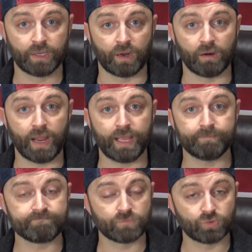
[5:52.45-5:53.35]
All
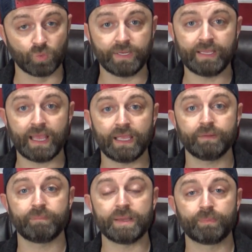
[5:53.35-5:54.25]
right,
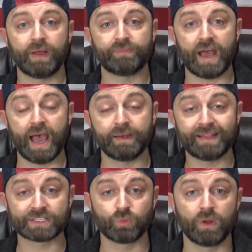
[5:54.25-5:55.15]
28 people have died.
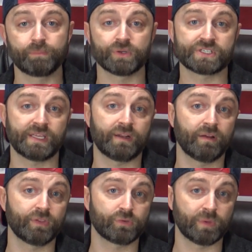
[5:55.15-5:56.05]
That's 1%
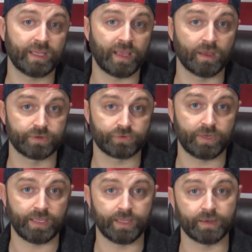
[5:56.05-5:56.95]
of the
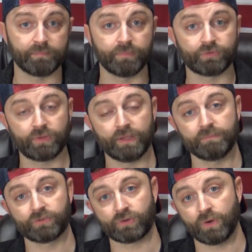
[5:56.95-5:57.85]
2,800 in
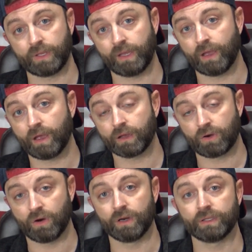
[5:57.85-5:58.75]
Muskogee
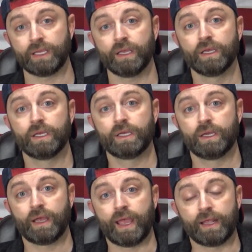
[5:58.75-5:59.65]
currently.
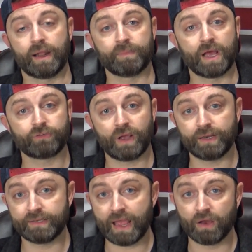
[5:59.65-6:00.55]
And I'm not
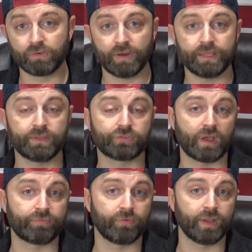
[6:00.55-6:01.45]
trying to downgrade the
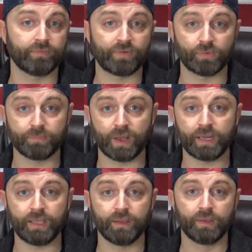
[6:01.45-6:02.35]
suffering of
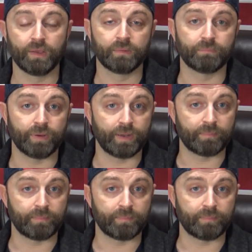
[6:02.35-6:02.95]
everybody, but I